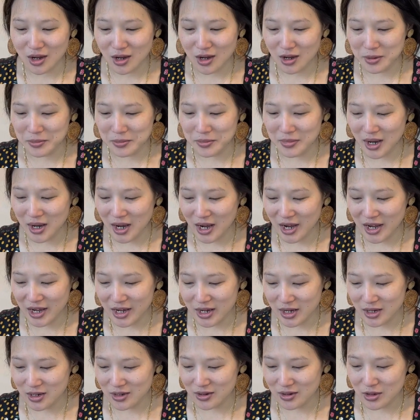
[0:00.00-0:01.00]
um,
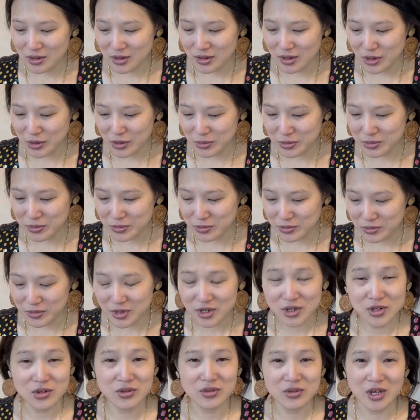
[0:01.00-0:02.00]
I, you know, went
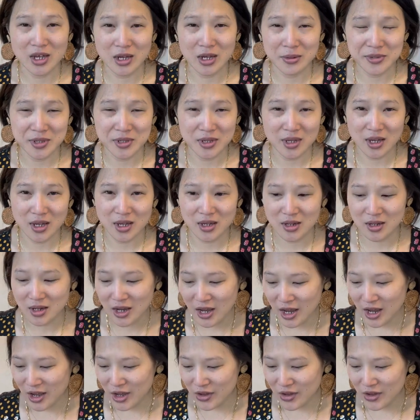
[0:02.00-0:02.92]
to do the hems again.